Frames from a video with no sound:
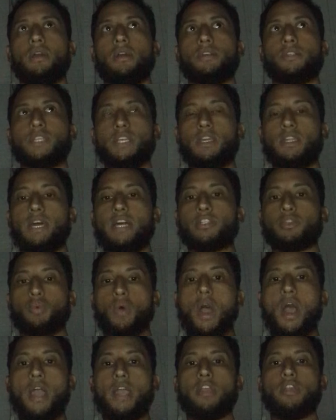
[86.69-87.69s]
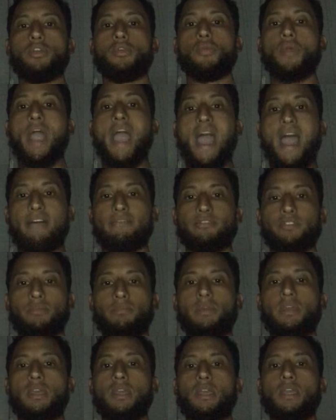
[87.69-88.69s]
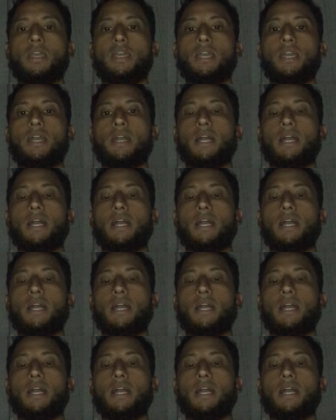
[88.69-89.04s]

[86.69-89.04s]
See, that's why you have to be